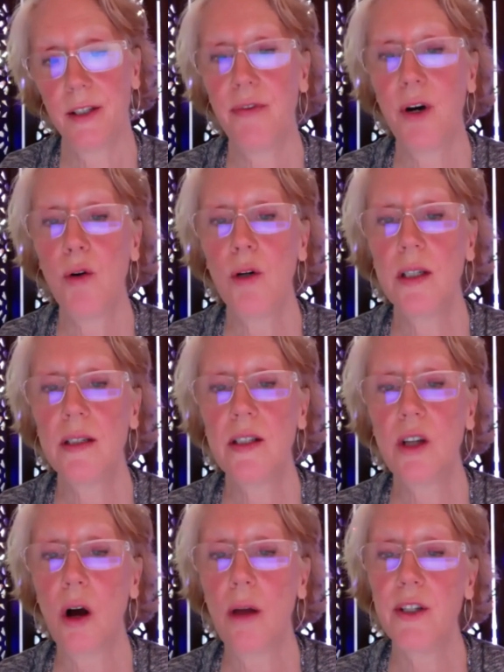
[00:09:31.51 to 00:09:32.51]
focus
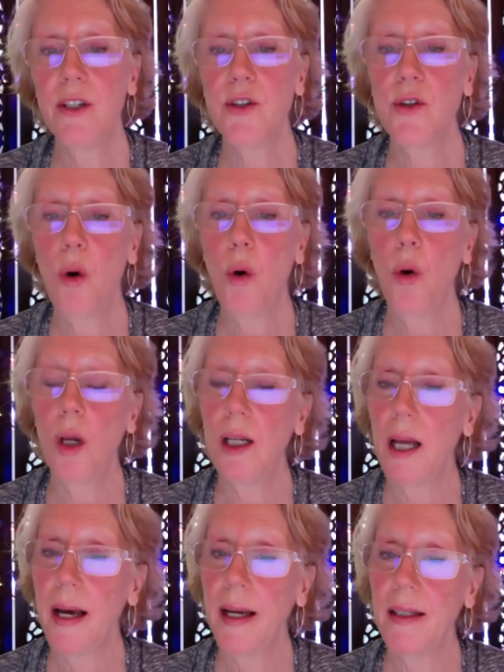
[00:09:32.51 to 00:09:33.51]
on the soul
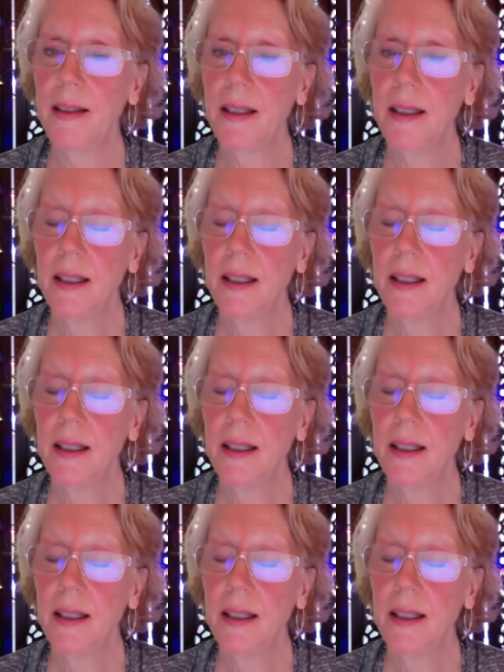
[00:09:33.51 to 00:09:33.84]
light,